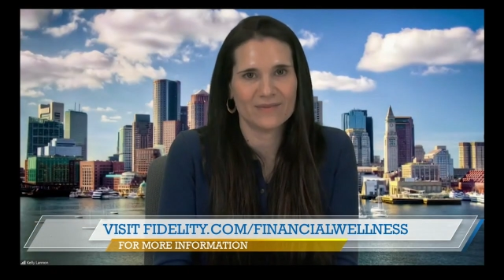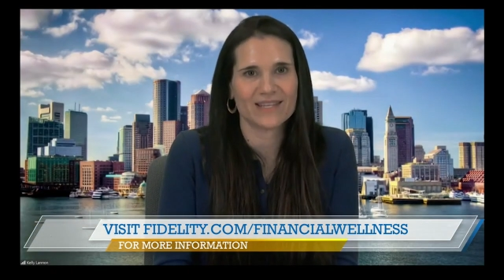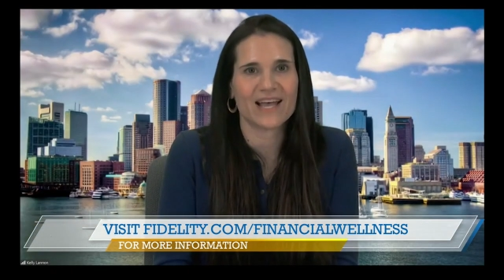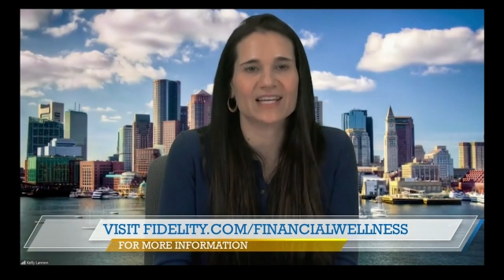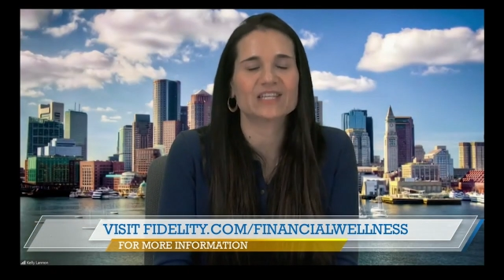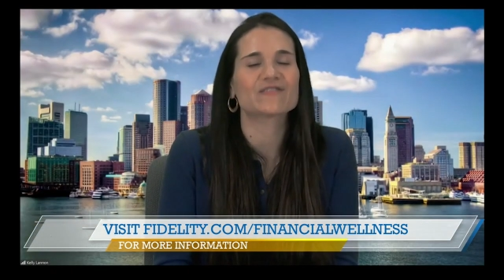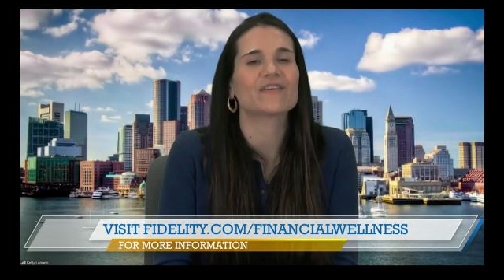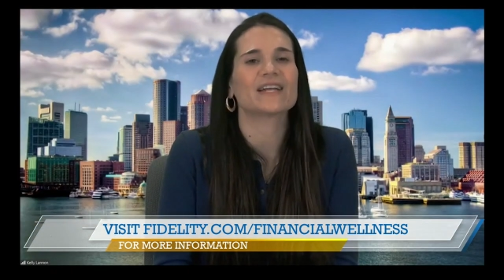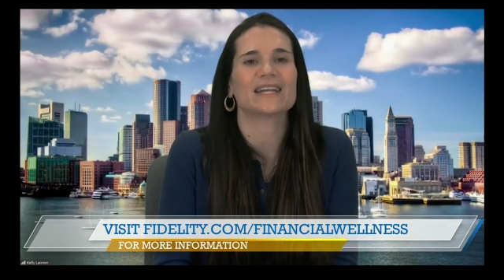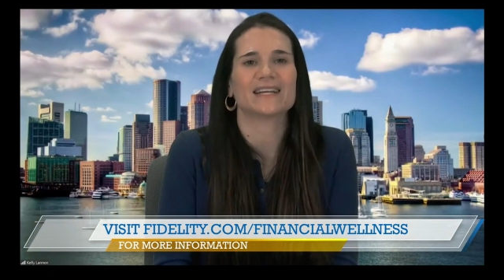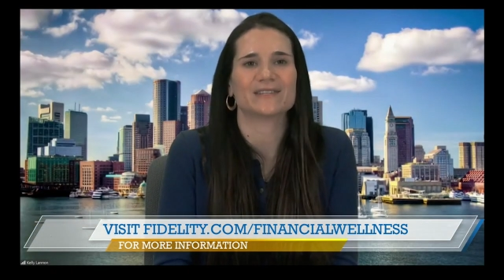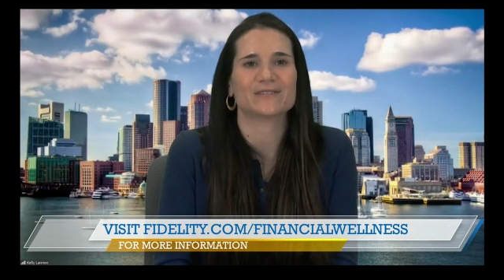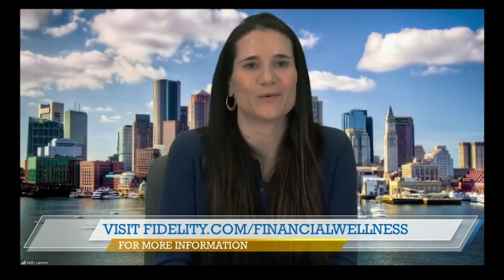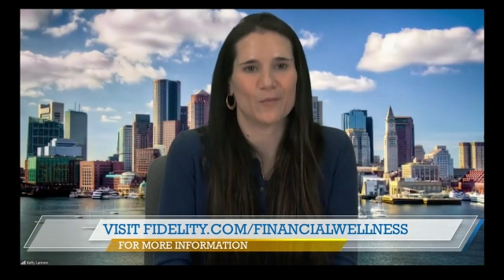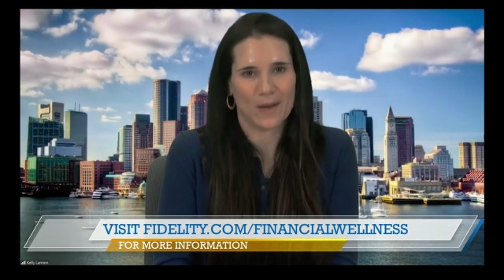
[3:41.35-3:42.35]
slash
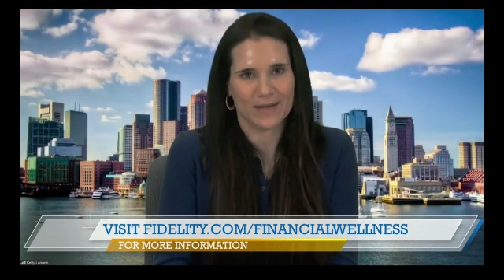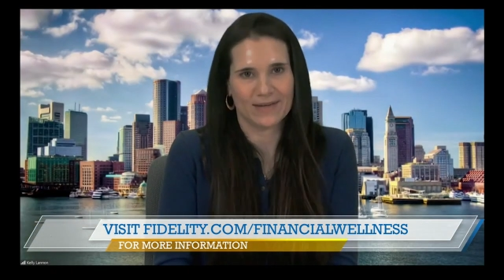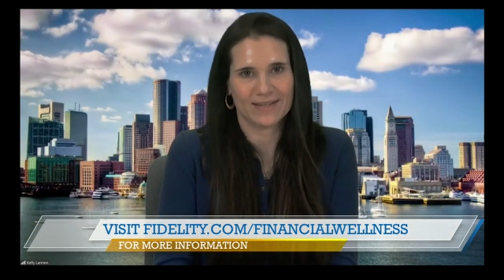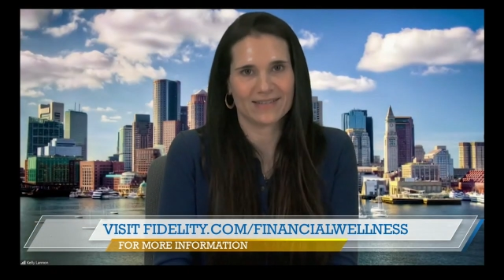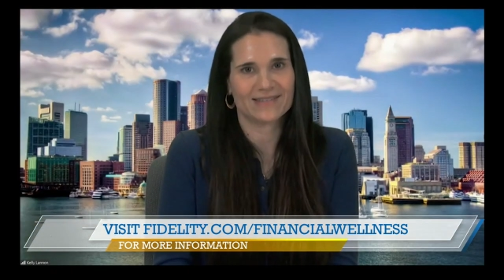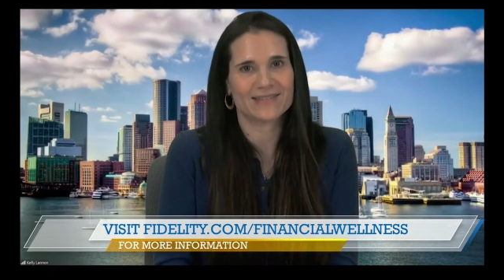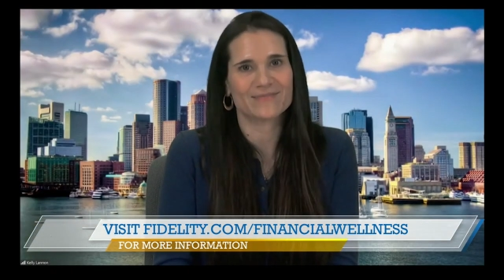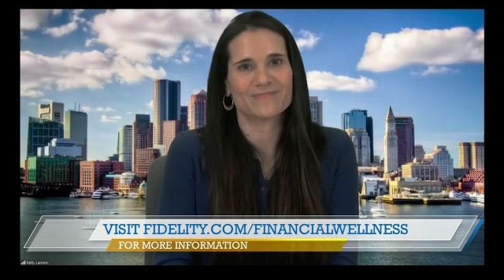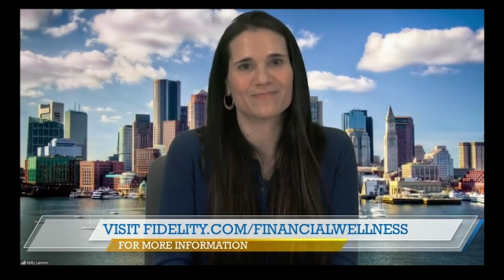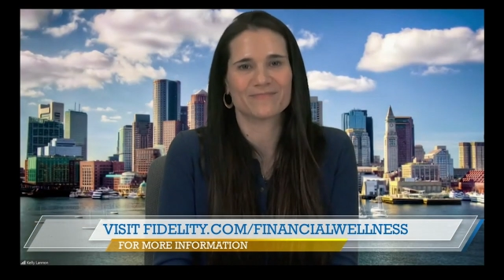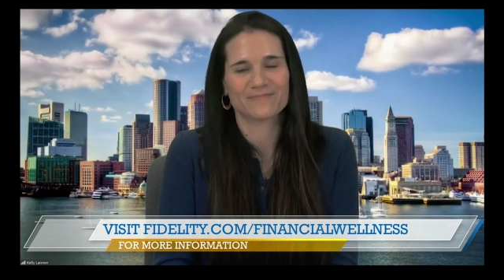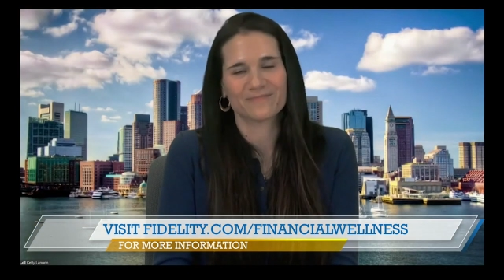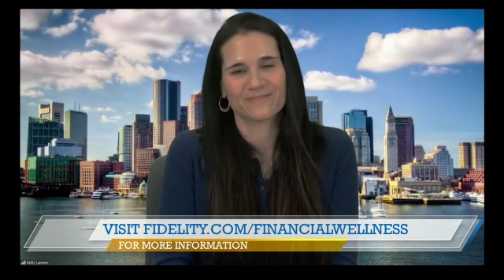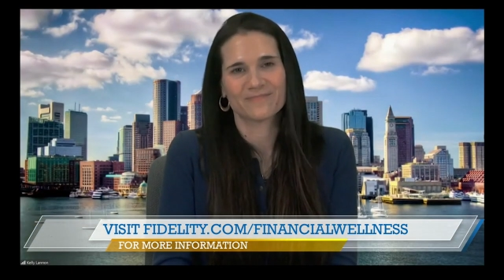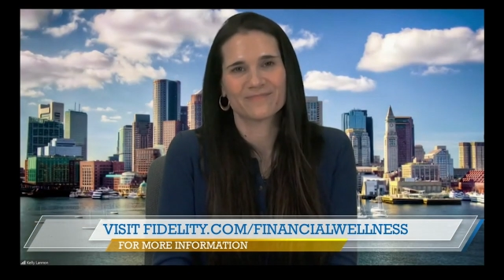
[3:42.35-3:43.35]
financial wellness.
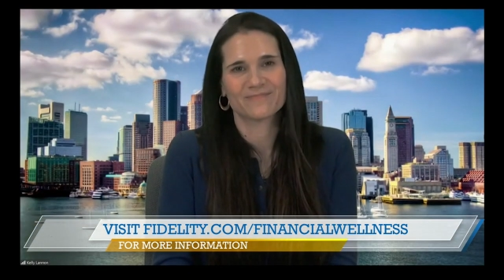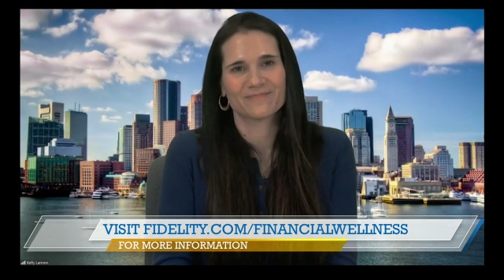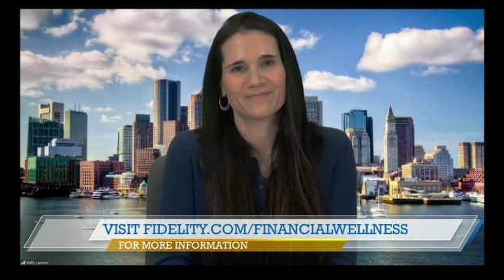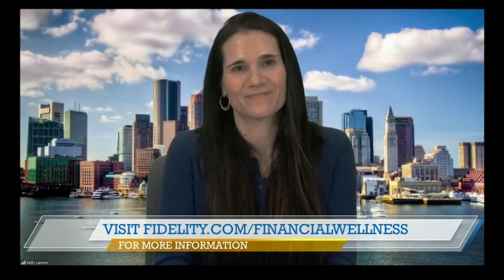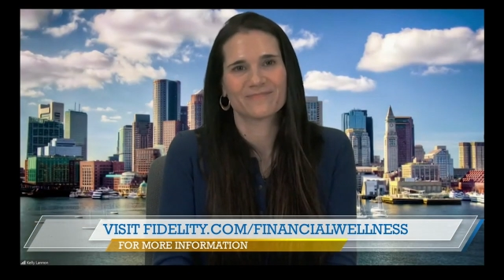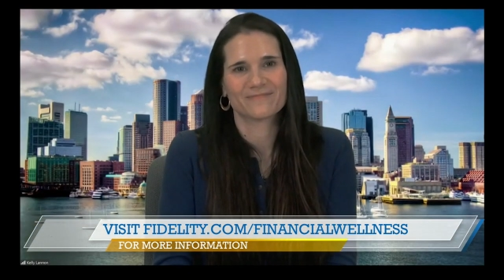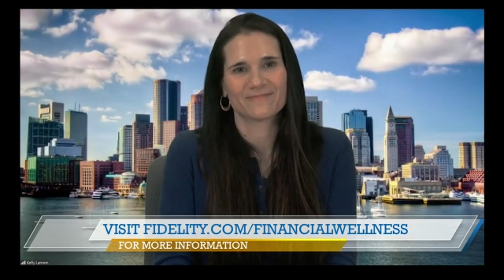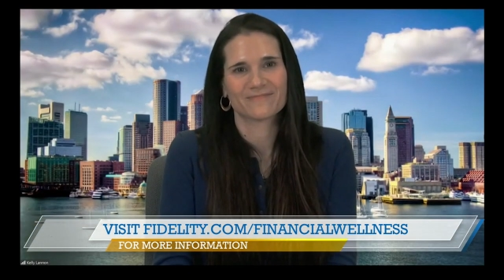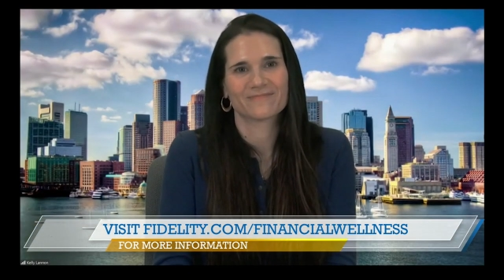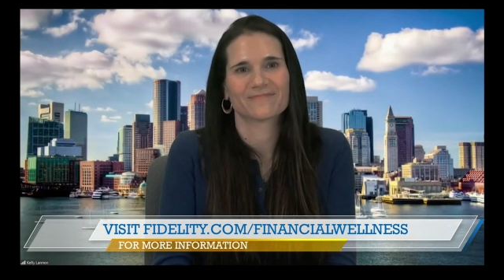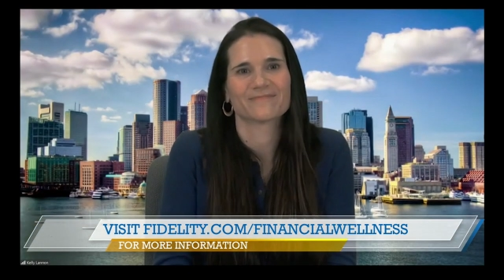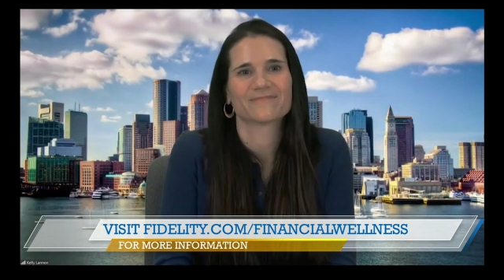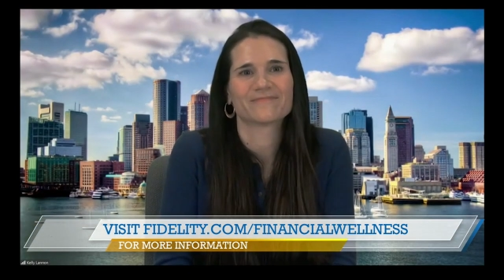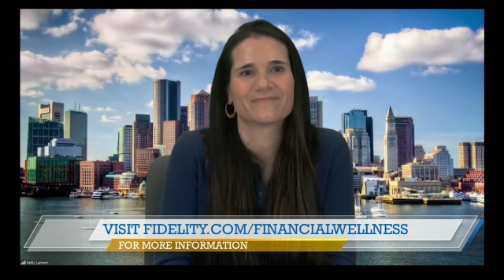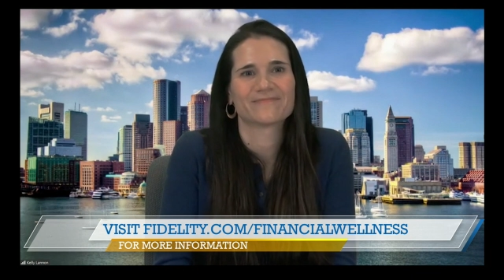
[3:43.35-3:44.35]
Thank you very
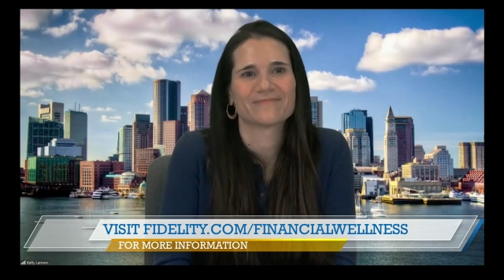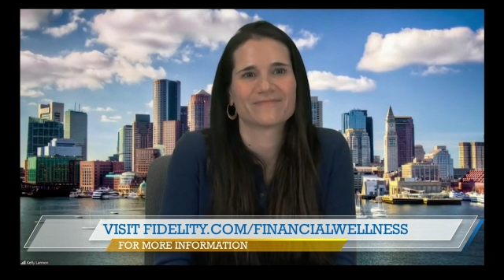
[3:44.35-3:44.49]
much.